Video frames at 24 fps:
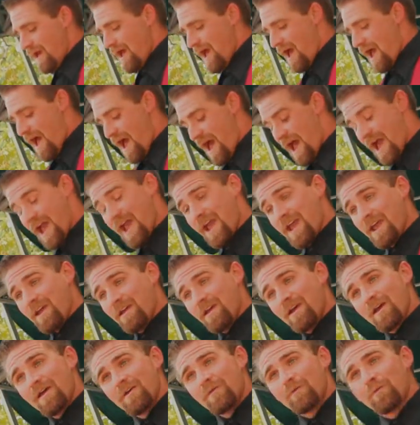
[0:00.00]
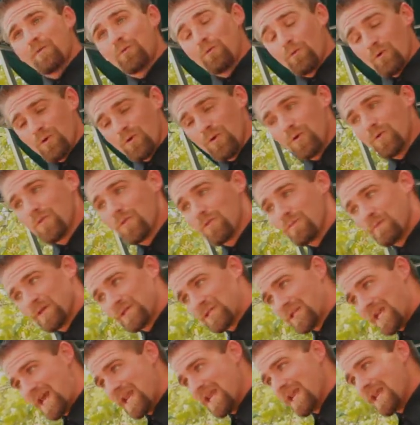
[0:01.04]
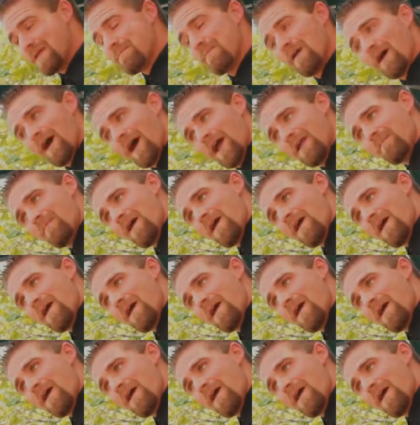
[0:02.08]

I threw the machete behind my